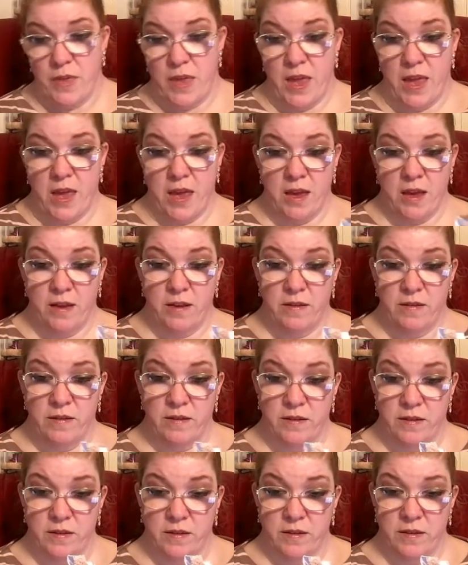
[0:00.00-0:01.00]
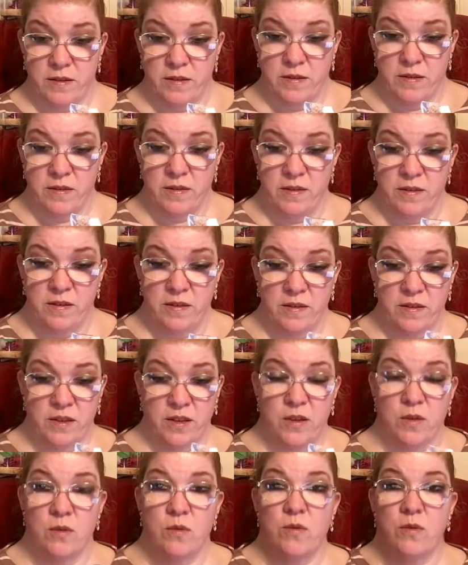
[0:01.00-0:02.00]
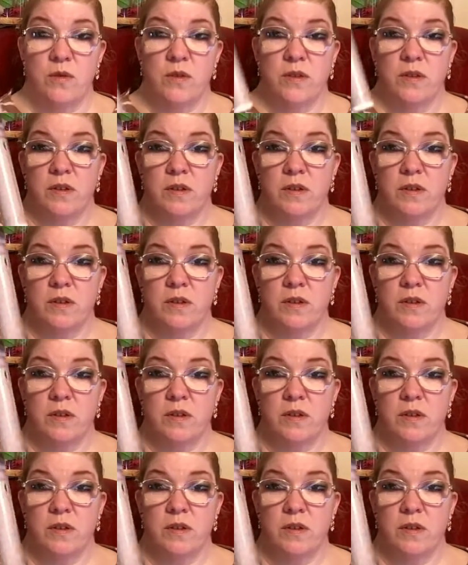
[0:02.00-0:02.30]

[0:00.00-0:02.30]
And this is cute.